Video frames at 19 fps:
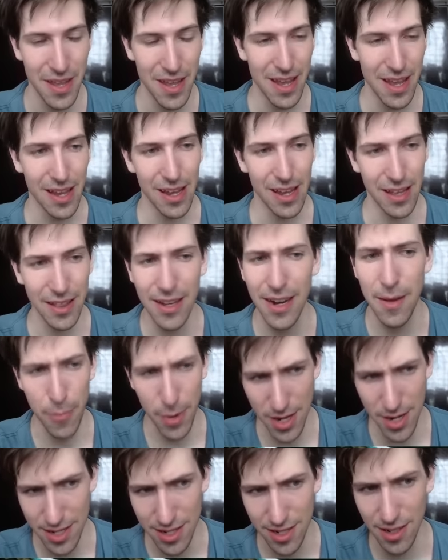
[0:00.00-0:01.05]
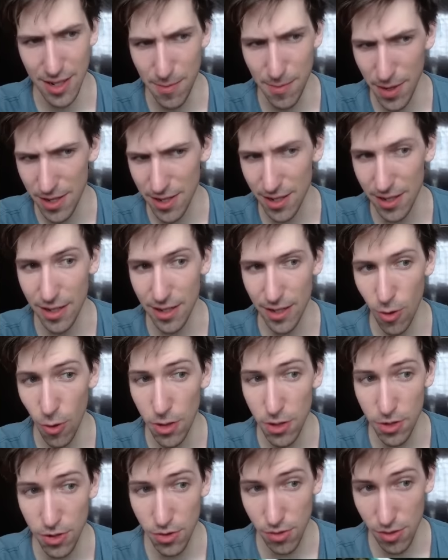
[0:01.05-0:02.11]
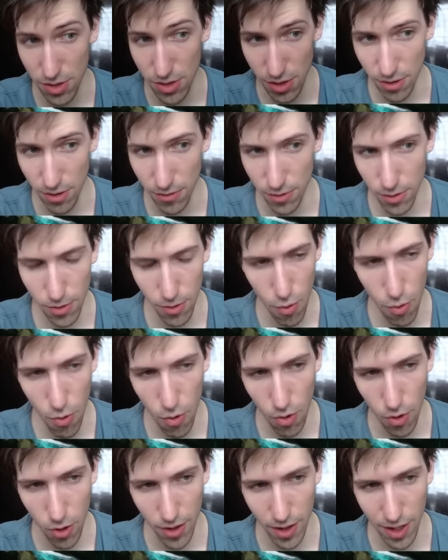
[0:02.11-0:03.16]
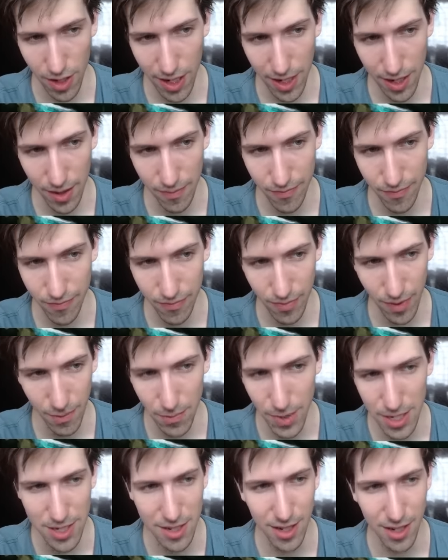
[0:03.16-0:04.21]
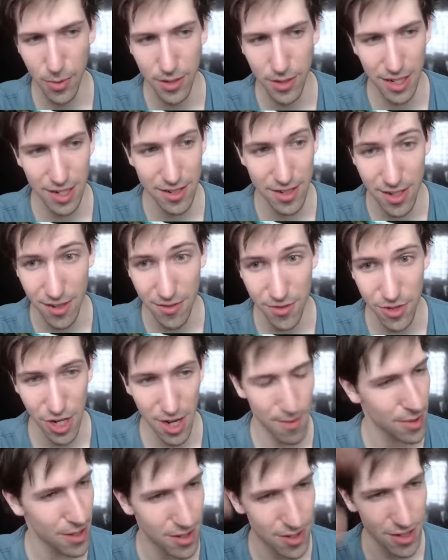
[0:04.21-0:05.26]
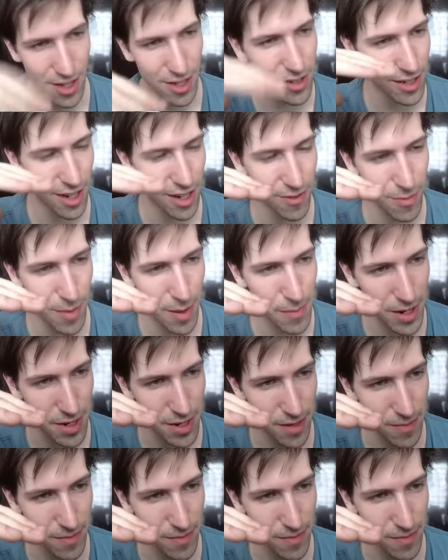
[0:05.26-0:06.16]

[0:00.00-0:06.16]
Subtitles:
And then he basically coined True Silvered, or basically put down Seal of Champions, killed off my minion.